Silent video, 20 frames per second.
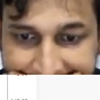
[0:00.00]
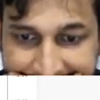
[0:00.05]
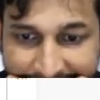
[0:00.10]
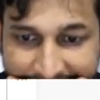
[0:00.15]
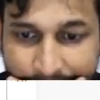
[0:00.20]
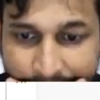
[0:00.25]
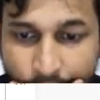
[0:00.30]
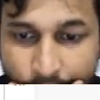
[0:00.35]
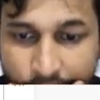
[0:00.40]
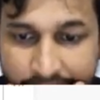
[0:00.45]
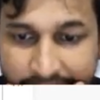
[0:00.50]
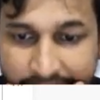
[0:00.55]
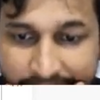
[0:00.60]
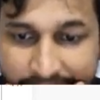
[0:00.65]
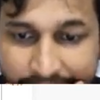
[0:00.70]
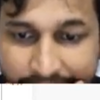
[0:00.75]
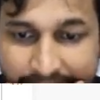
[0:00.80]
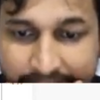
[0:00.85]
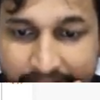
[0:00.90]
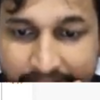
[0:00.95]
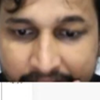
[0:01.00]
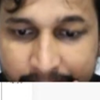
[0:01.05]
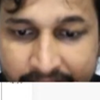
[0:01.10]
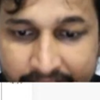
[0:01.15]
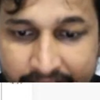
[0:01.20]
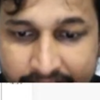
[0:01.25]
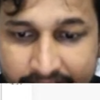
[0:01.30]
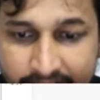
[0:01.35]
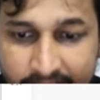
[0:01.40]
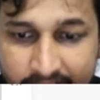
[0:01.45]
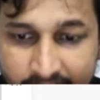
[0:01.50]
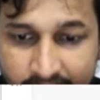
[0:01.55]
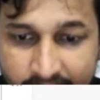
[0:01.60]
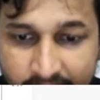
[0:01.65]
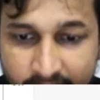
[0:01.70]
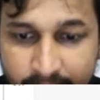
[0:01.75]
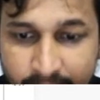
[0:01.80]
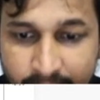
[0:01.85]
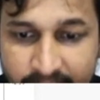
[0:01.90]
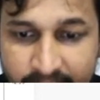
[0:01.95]
At what time will the limits
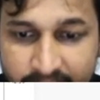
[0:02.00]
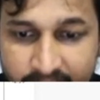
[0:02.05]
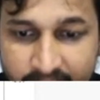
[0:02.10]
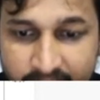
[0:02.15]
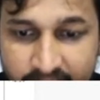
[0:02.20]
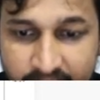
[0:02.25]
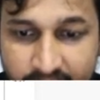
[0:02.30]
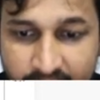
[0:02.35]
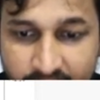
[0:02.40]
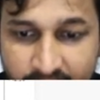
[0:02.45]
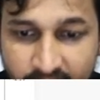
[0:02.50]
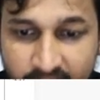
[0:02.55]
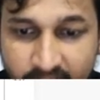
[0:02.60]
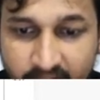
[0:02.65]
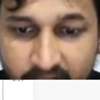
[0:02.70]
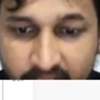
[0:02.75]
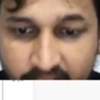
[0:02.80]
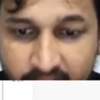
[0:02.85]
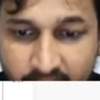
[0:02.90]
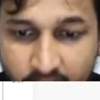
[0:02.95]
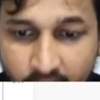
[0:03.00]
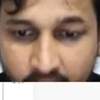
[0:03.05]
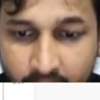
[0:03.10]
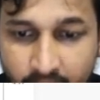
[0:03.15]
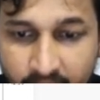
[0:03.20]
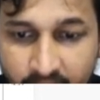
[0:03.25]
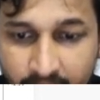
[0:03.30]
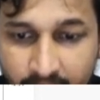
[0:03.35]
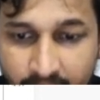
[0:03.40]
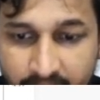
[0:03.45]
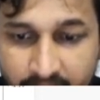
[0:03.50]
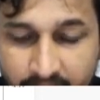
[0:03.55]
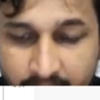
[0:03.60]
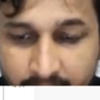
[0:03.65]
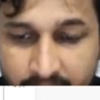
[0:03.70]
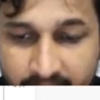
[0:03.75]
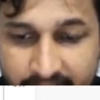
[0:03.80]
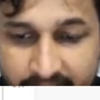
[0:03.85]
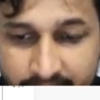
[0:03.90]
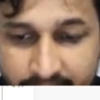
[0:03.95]
be changed? The next day or whenever the
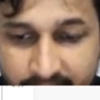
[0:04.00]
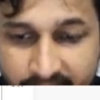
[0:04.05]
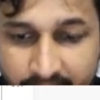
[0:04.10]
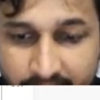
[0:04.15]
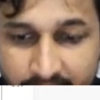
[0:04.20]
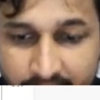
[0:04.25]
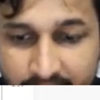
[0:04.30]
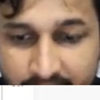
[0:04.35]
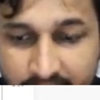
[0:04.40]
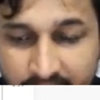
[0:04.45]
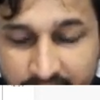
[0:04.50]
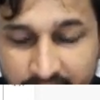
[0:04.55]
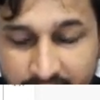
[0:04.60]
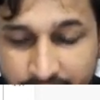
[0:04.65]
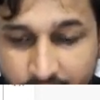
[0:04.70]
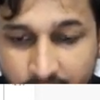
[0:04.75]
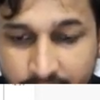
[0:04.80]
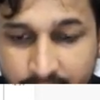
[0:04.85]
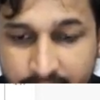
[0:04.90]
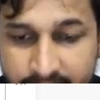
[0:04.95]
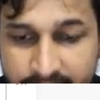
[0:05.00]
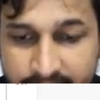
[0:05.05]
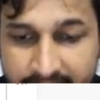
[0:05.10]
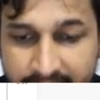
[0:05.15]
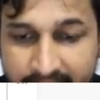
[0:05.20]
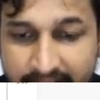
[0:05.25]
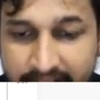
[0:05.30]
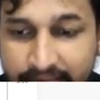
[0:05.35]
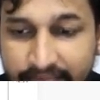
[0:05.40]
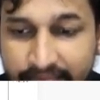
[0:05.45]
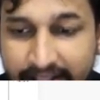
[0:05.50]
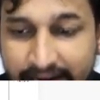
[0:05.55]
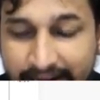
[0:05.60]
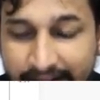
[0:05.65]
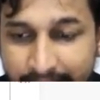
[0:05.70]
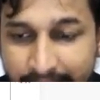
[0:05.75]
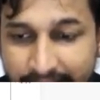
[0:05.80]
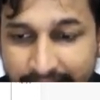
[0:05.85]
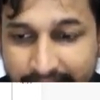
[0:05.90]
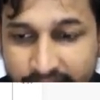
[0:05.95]
limit has hit. If on the day, if the
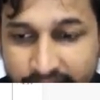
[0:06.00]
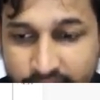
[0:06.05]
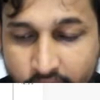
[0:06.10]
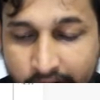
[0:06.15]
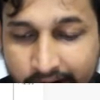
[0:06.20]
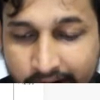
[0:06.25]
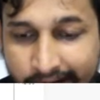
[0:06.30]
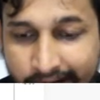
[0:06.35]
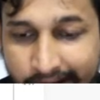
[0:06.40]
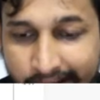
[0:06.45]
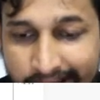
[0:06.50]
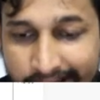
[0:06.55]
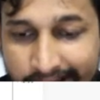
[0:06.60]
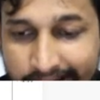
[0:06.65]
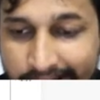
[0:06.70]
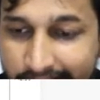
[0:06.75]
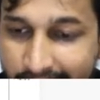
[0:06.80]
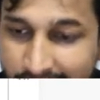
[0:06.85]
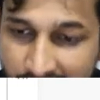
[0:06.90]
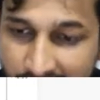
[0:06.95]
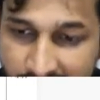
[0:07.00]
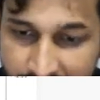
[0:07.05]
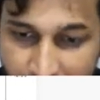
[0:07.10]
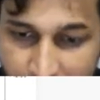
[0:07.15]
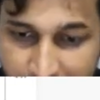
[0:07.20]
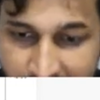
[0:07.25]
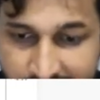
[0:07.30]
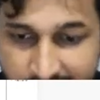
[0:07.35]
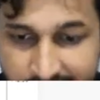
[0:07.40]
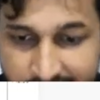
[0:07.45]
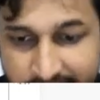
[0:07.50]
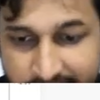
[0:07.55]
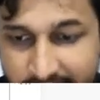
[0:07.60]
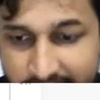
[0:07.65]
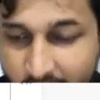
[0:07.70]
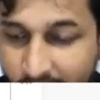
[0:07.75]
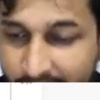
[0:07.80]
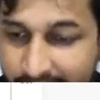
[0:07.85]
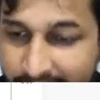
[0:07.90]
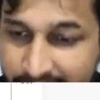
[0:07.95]
limit has got hit, it will be changing,
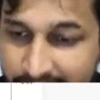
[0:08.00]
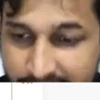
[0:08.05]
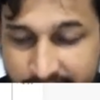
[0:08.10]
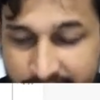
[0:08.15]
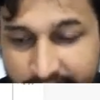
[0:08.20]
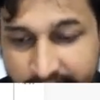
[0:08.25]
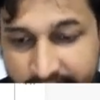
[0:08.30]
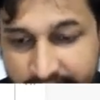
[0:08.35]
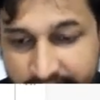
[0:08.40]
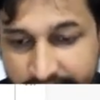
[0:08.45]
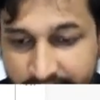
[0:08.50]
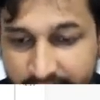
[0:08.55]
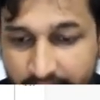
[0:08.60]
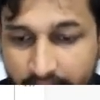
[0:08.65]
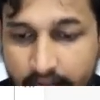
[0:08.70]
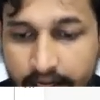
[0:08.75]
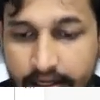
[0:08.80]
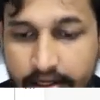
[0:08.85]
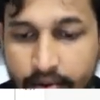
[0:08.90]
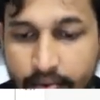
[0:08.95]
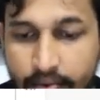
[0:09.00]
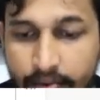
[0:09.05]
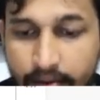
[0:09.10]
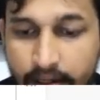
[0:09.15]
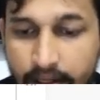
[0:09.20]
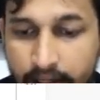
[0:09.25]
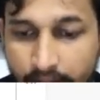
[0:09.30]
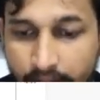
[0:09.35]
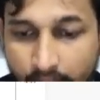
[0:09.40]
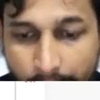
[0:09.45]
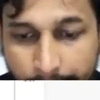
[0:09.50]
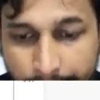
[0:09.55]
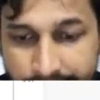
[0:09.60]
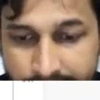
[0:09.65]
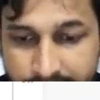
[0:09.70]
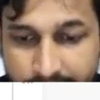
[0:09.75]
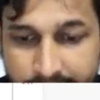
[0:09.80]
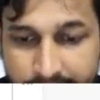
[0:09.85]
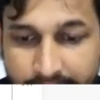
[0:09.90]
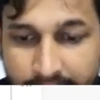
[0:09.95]
or else the next day a new upper
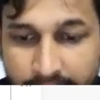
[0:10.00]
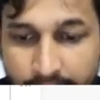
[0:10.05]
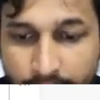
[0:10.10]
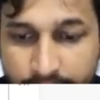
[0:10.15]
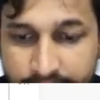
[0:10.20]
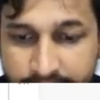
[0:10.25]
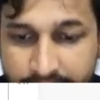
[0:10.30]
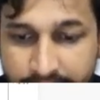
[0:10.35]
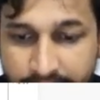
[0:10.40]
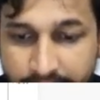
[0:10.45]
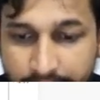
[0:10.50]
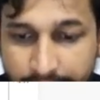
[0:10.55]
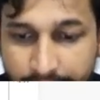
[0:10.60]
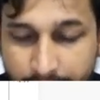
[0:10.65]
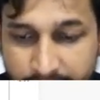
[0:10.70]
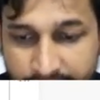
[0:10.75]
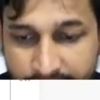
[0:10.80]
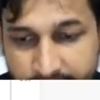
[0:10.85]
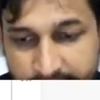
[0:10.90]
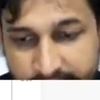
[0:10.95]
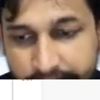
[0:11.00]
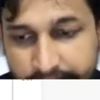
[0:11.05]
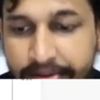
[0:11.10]
circuit and lower circuit will be fixed,